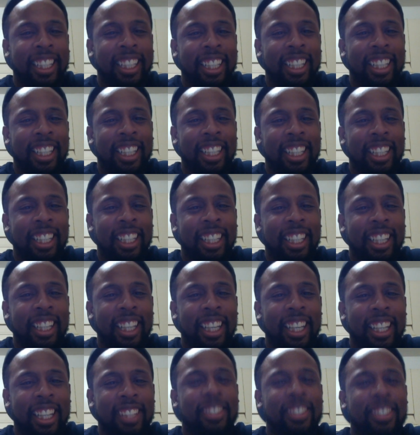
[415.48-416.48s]
bye.
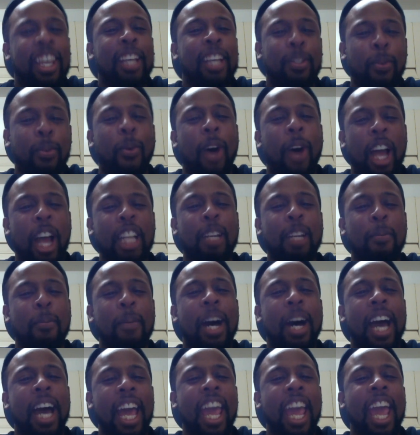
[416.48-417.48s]
This wash my
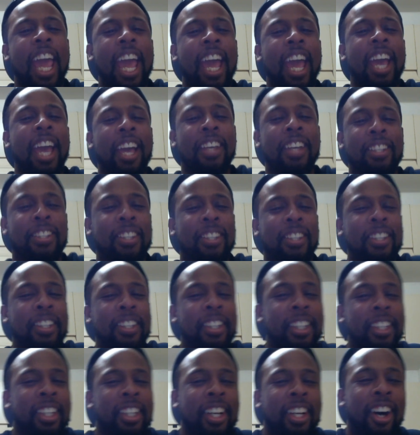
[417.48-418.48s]
ass.
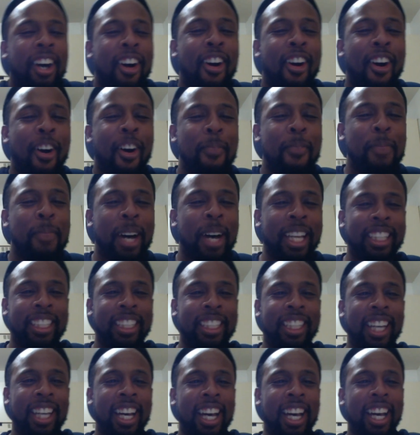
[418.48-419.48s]
Oh my
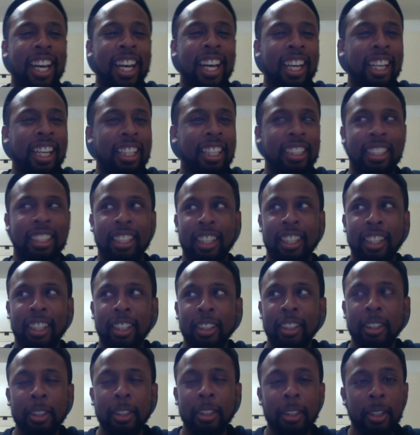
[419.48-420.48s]
god.
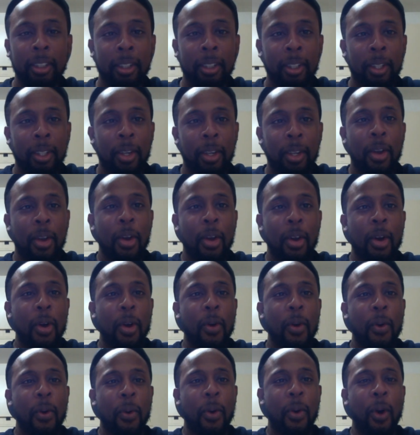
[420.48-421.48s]

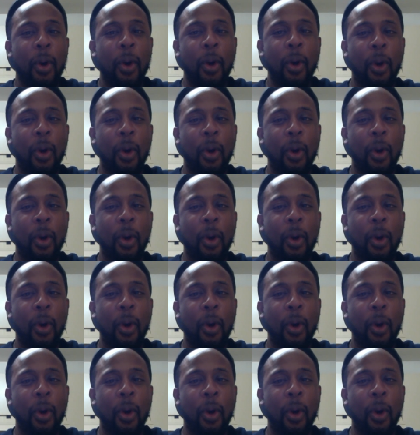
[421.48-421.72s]
Whew.